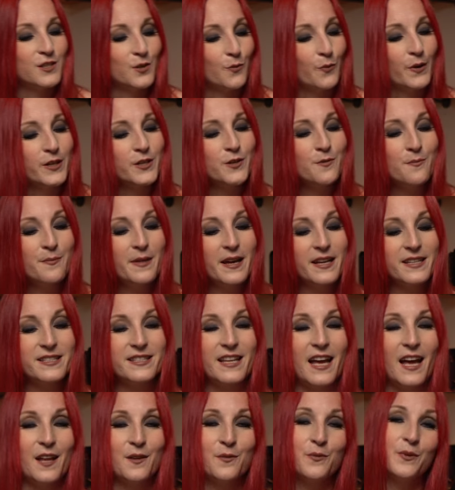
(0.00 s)
when you mix
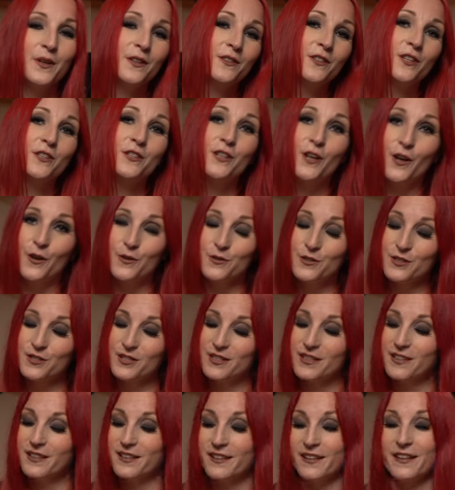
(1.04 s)
that with the notes,
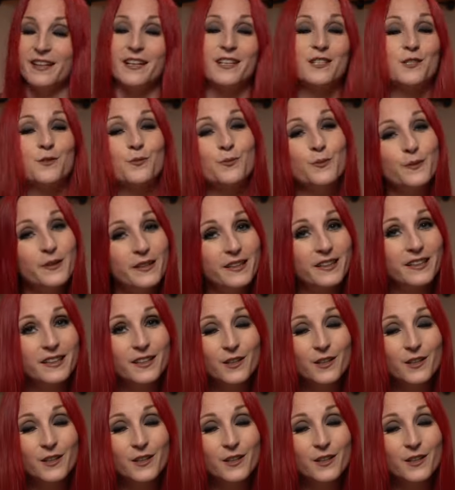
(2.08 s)
it's really